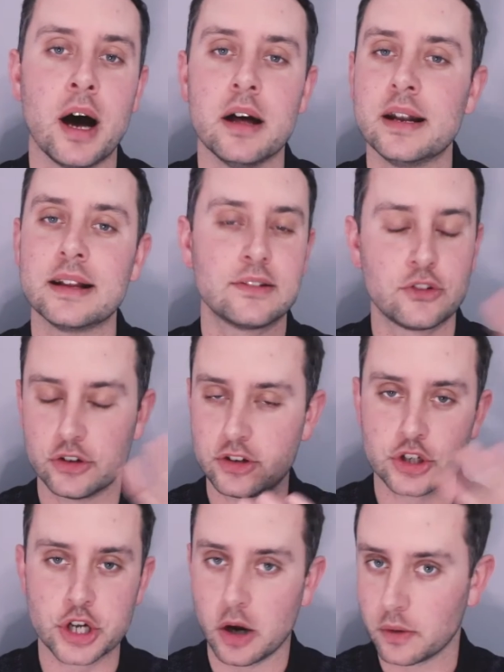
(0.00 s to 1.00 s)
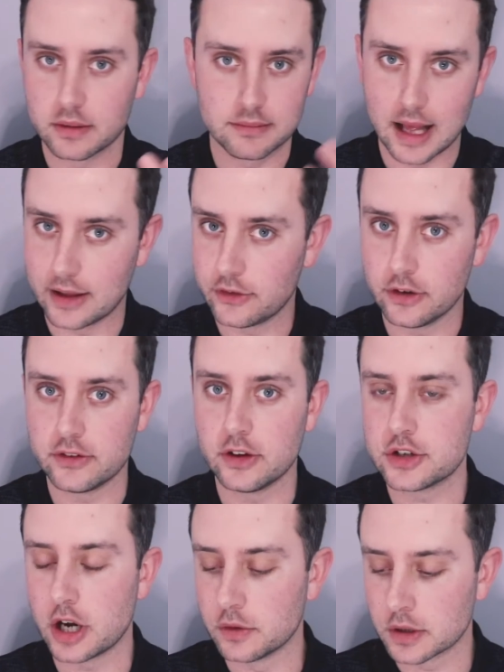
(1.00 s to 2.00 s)
button. That's just a joke. That's just a
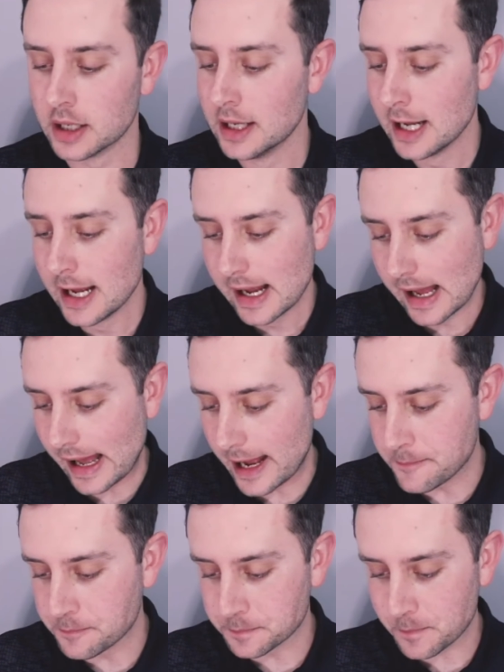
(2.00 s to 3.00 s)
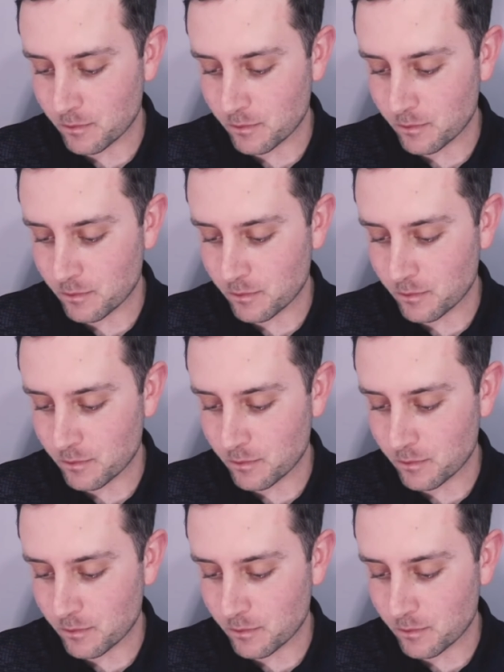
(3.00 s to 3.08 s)
joke. I